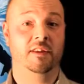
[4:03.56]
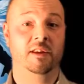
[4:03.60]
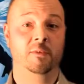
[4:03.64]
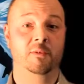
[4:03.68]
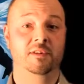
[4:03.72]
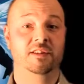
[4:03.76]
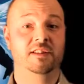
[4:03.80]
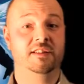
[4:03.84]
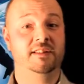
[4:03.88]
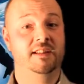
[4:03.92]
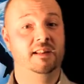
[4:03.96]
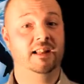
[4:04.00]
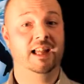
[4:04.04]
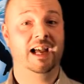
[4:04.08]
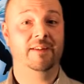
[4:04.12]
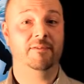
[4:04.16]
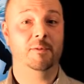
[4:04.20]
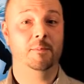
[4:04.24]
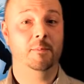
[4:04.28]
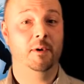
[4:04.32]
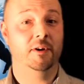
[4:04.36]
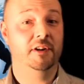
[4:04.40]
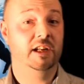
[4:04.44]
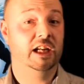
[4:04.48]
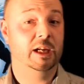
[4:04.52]
they would still have a
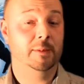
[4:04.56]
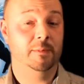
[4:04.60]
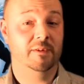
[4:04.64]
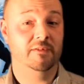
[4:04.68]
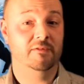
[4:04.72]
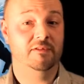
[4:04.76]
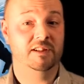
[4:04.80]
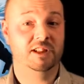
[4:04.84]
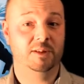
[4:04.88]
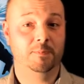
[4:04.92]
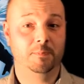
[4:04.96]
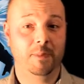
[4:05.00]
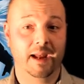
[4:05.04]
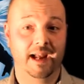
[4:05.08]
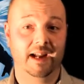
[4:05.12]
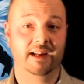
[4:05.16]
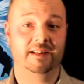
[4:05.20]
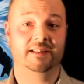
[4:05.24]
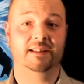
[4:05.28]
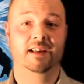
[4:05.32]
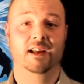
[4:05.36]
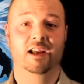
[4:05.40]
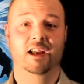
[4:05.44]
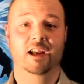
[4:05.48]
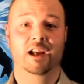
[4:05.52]
modicum of
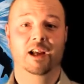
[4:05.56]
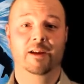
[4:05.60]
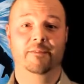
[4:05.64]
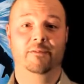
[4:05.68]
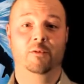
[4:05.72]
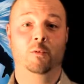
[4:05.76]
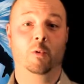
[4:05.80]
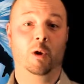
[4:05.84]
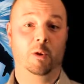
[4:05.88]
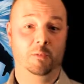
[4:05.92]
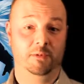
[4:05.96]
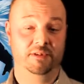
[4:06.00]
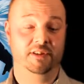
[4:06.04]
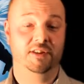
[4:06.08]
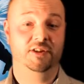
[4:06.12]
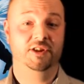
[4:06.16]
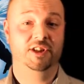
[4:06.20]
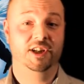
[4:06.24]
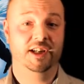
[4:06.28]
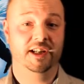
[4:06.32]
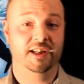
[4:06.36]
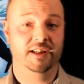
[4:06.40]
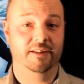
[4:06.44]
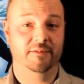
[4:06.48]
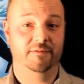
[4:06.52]
respect for what was
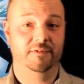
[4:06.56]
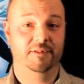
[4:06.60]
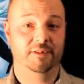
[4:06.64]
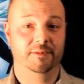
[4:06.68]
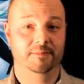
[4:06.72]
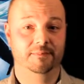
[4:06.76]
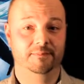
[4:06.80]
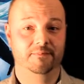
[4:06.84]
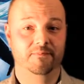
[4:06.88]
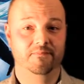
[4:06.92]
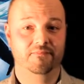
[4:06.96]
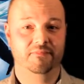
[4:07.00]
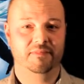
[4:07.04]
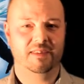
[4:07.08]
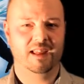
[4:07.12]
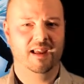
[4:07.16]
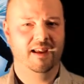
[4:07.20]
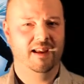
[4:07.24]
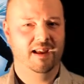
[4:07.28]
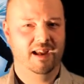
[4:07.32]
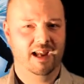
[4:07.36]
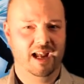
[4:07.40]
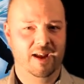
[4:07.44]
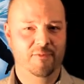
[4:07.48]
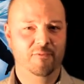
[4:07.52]
achieved.
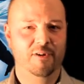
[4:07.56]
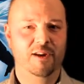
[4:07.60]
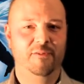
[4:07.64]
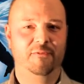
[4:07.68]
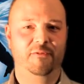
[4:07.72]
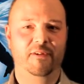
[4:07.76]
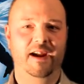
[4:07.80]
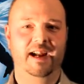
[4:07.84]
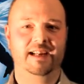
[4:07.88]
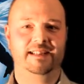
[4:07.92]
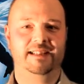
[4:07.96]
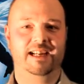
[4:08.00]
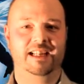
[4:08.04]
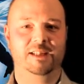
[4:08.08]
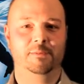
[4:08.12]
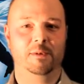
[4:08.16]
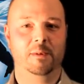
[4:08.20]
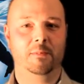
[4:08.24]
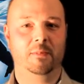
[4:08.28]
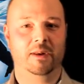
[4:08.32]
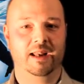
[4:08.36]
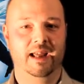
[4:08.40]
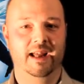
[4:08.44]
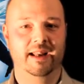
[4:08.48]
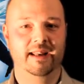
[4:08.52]
Every effect had to be
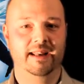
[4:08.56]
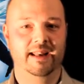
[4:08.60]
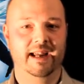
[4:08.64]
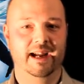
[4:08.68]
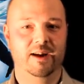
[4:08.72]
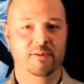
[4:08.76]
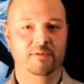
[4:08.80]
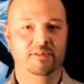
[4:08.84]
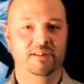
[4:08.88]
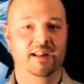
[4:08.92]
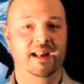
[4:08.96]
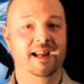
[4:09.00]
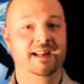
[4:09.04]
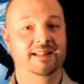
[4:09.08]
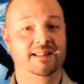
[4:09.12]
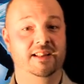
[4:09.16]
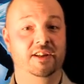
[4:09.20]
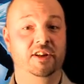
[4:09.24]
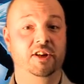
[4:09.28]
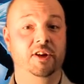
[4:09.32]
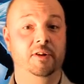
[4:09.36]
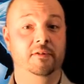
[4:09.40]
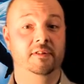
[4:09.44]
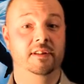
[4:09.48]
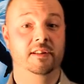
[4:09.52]
planned out and
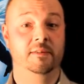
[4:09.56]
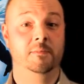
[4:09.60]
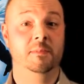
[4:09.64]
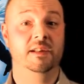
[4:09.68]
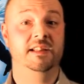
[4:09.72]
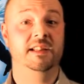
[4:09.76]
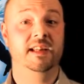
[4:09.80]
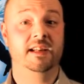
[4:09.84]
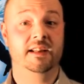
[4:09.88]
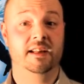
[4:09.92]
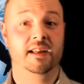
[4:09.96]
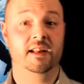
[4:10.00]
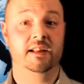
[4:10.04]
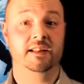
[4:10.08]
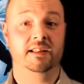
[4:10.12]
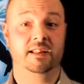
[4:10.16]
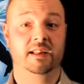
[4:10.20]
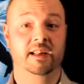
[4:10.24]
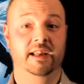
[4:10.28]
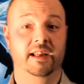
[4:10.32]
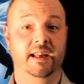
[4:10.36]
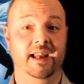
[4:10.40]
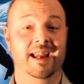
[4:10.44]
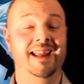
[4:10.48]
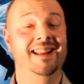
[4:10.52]
executed
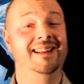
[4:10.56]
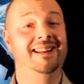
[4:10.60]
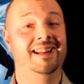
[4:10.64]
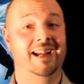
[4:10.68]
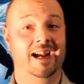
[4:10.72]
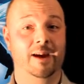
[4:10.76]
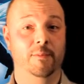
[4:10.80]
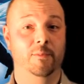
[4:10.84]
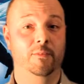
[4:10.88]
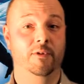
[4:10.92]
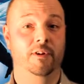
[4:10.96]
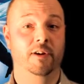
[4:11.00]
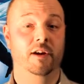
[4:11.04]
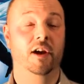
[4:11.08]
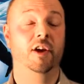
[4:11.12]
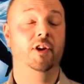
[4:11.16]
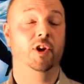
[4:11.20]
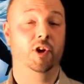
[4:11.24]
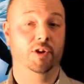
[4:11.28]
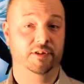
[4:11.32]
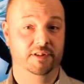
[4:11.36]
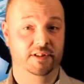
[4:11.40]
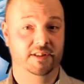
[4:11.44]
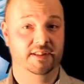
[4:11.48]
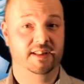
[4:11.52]
meticulously in camera and
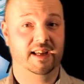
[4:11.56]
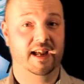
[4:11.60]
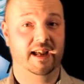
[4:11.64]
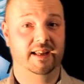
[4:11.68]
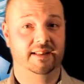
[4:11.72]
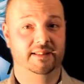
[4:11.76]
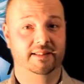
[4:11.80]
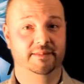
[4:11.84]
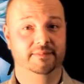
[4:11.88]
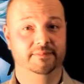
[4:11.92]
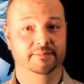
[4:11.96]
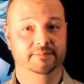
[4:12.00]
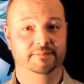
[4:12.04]
on set.